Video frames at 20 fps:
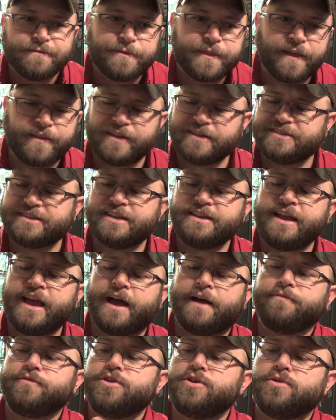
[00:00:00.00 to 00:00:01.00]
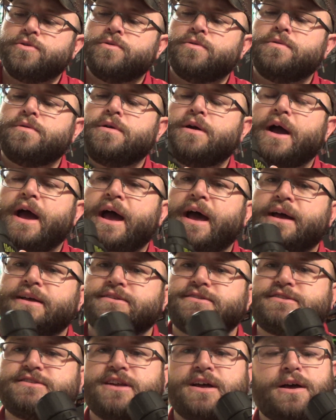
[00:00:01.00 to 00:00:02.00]
And they said, yeah, you
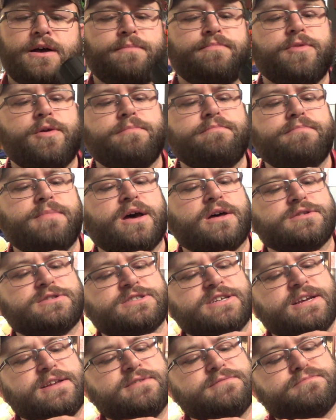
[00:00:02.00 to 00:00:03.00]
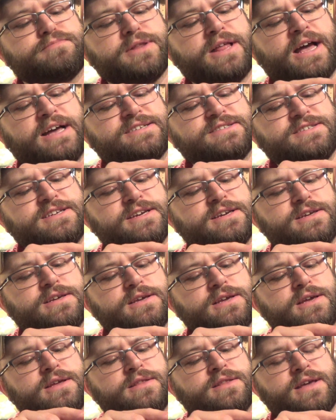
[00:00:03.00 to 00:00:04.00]
had some melted plastic
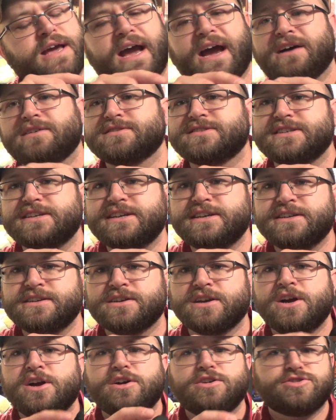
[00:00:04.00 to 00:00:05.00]
in the housing,